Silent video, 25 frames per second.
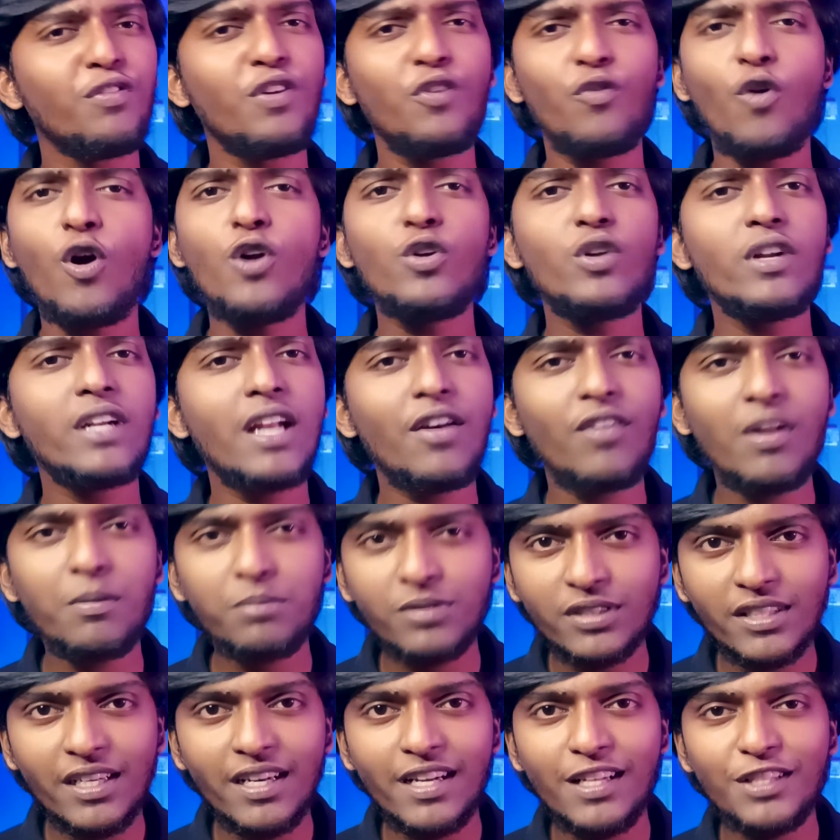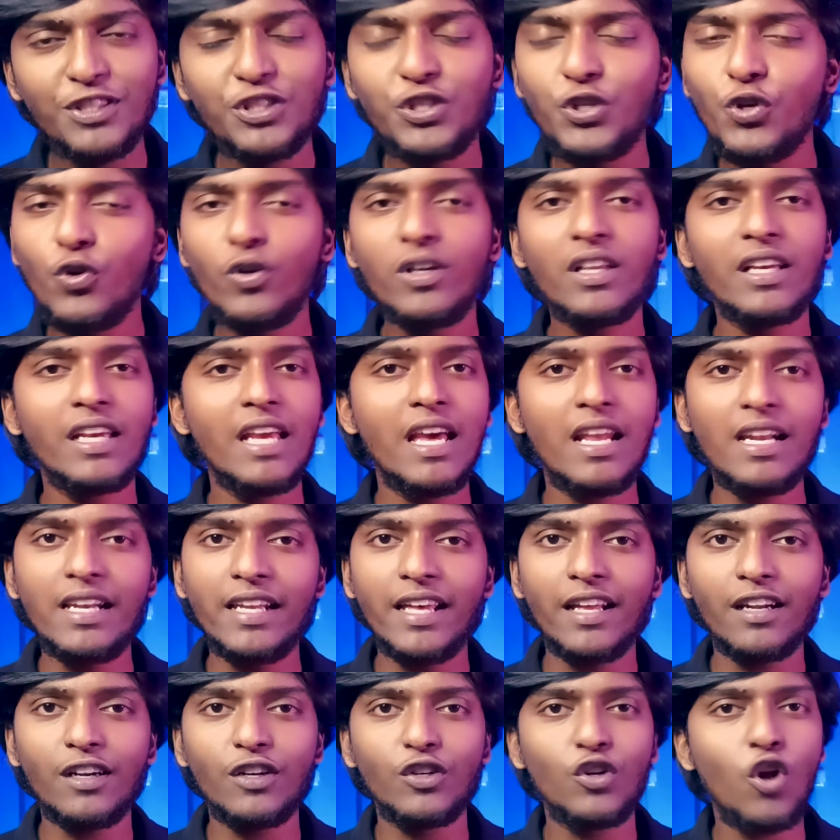if you want to develop skills, do it
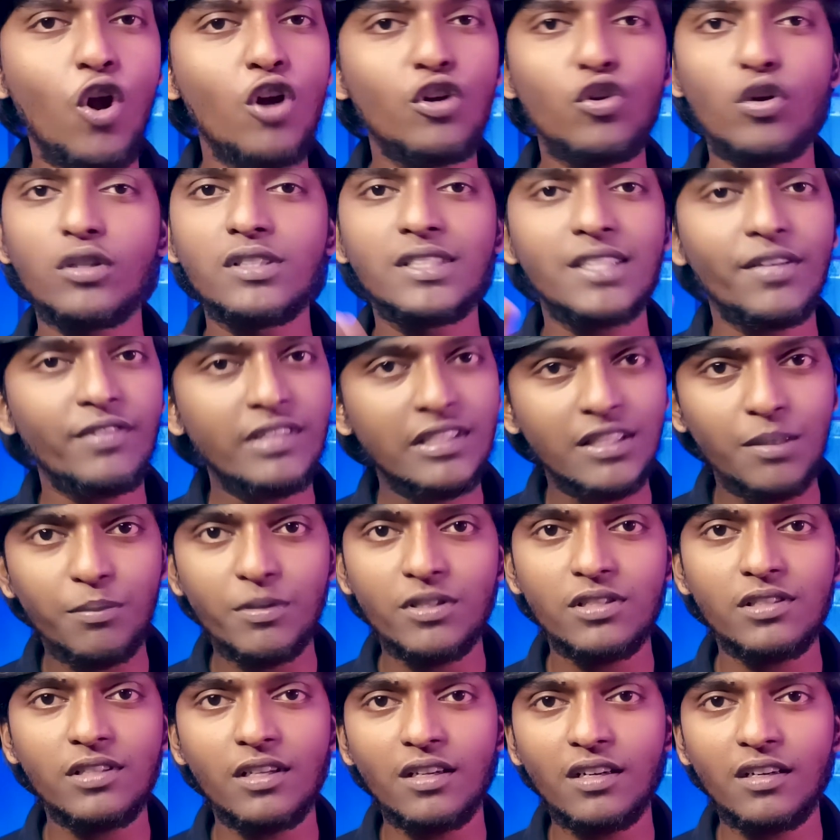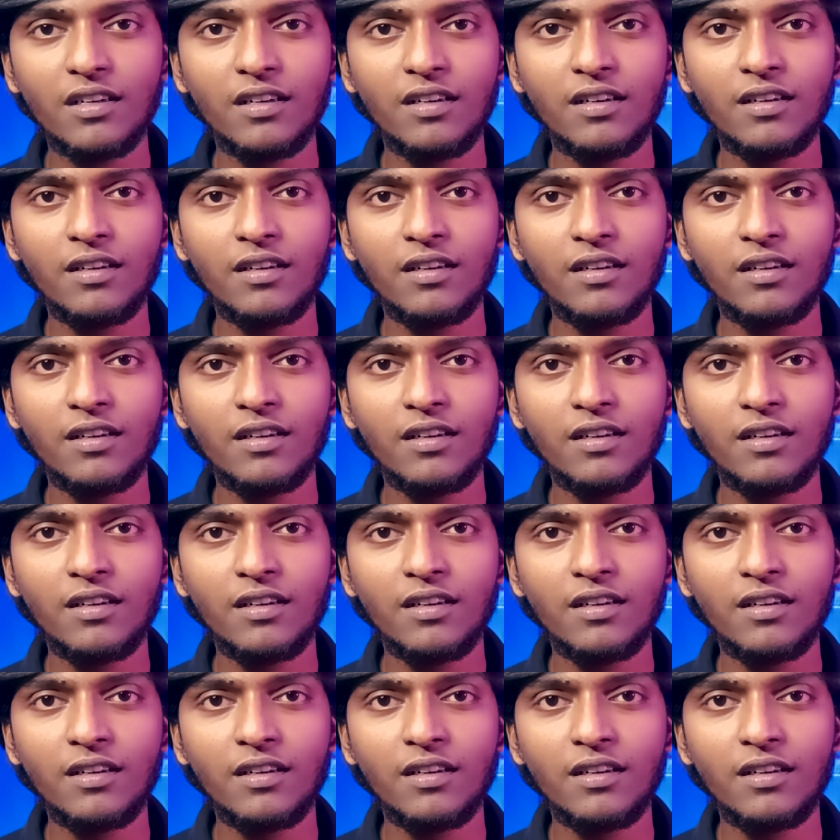earlier, not on 7th semester.